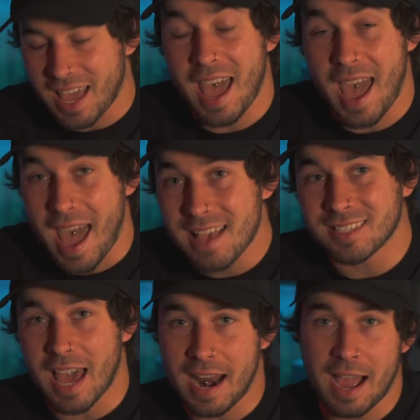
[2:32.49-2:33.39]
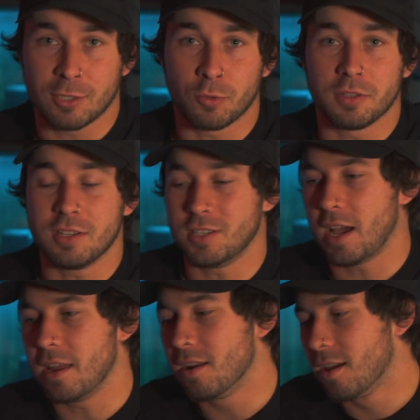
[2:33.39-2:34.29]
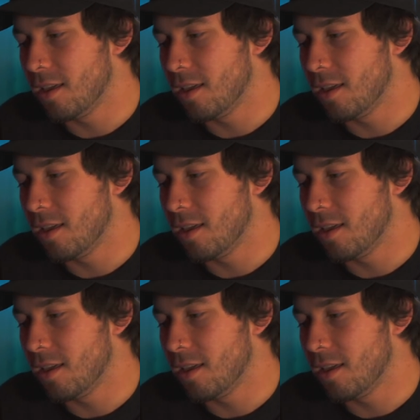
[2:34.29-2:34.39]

that has that actual design